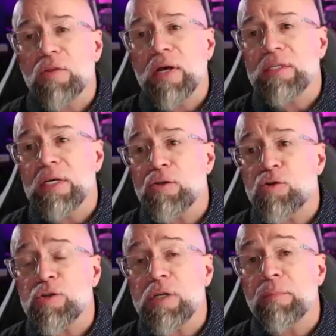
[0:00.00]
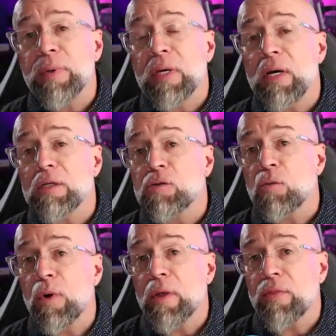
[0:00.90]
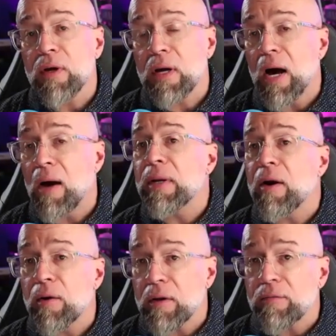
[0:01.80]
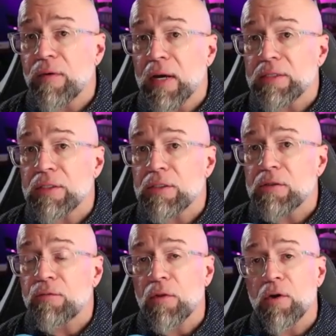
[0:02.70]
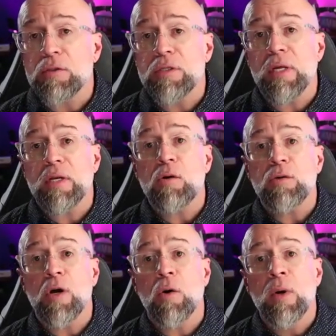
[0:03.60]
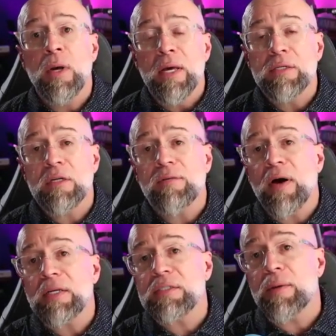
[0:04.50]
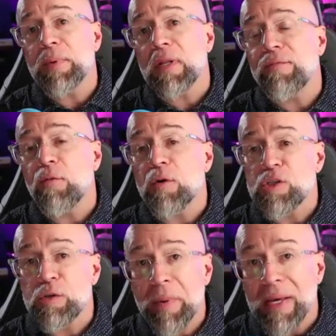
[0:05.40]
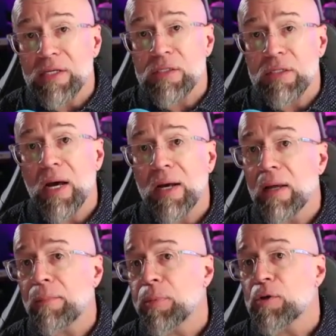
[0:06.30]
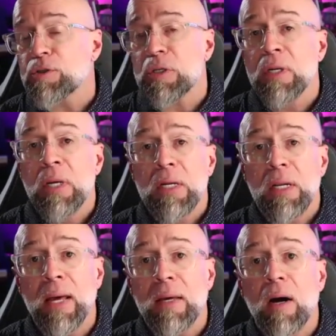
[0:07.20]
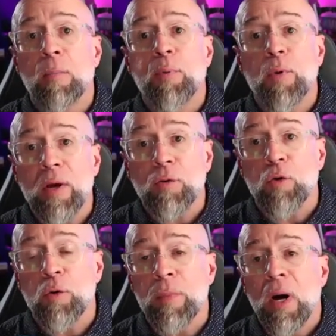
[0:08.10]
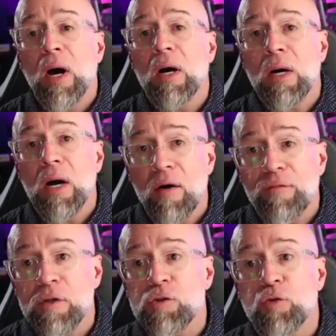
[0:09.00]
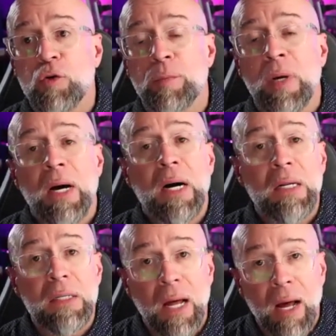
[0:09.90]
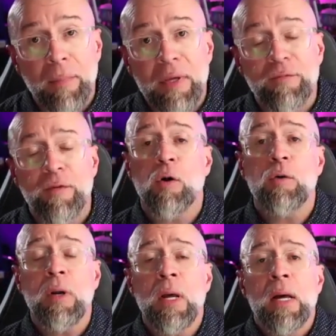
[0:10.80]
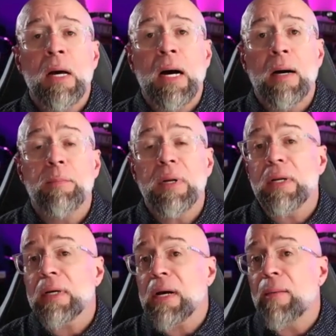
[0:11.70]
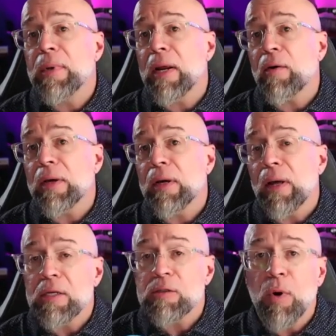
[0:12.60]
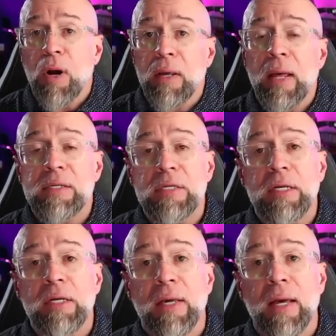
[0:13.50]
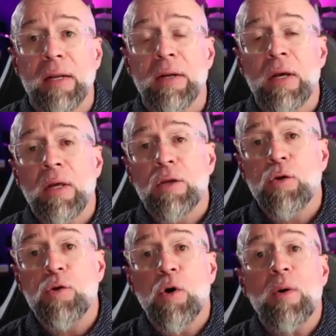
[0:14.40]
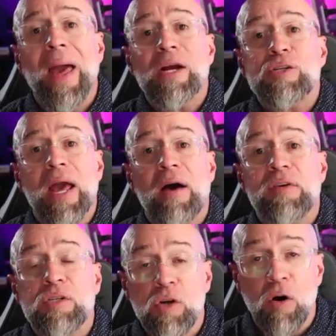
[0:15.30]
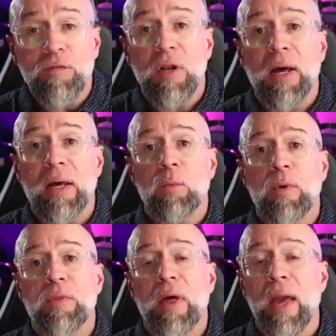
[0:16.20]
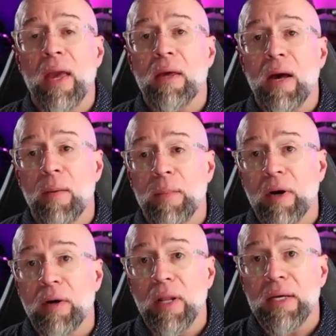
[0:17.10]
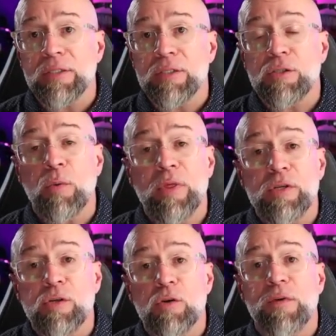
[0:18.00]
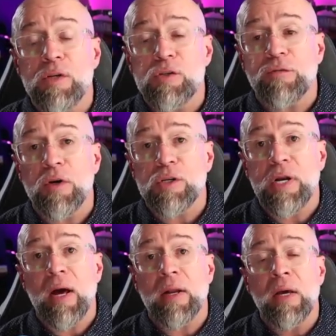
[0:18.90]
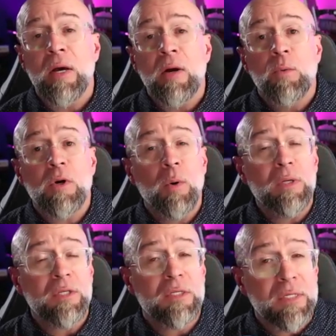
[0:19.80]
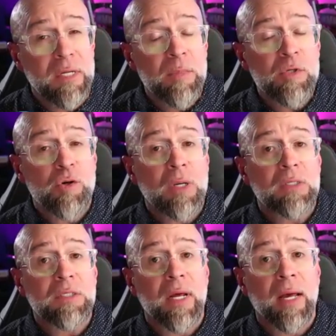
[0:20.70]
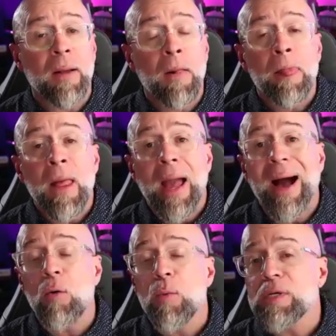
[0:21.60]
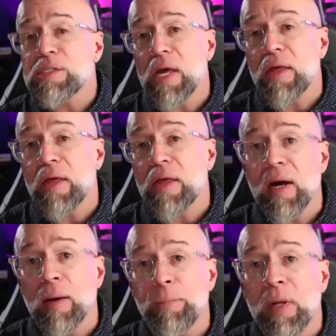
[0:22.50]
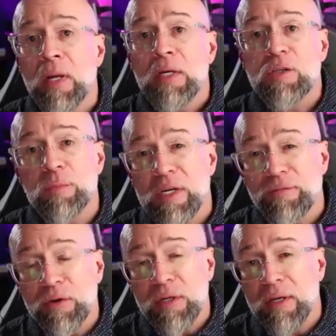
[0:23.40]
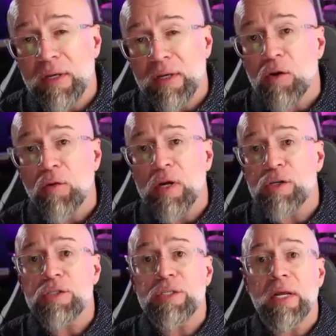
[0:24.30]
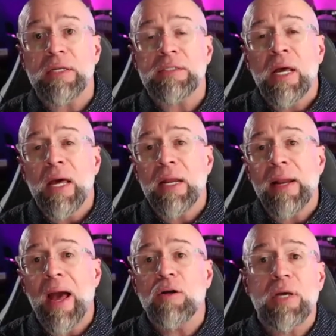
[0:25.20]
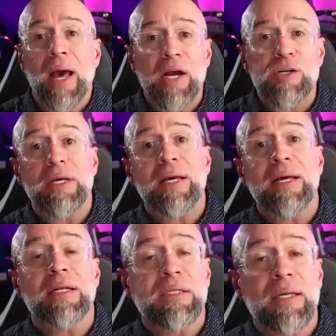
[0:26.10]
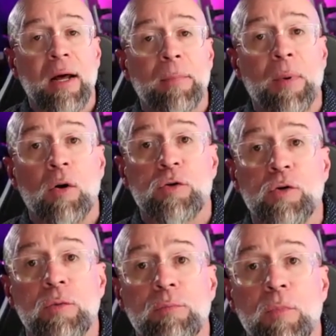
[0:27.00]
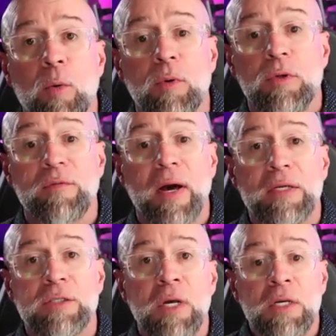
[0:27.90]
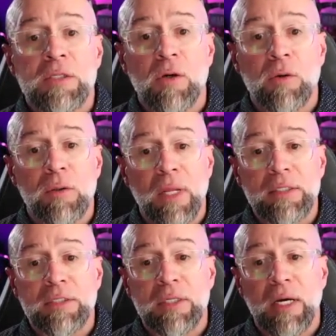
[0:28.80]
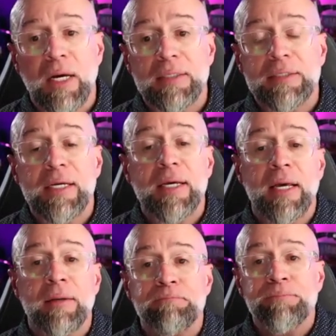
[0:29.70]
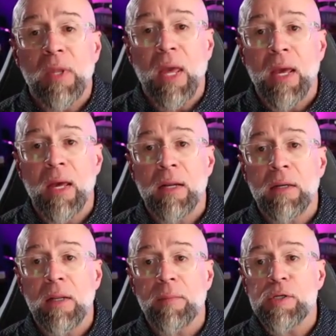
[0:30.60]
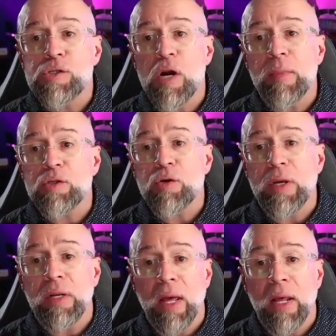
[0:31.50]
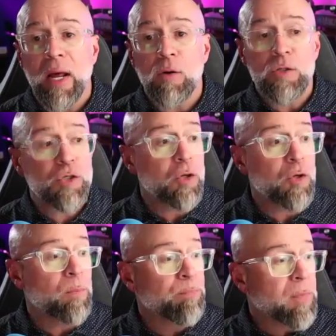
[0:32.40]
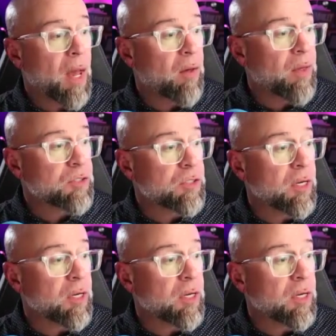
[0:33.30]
that's interesting because with common area devices, for those that don't know, is a device typically for a space, not a person, like a break room, a conference room, a lobby phone. But in a common area, as Brian has indicated, you don't actually have a soft client with a common area license. So with this new feature functionality, we're going to demonstrate today how we set that up, some different configuration settings, and how to actually get it set up on your mobile device. So let's dig in, and let me share my screen and I'll show you how that's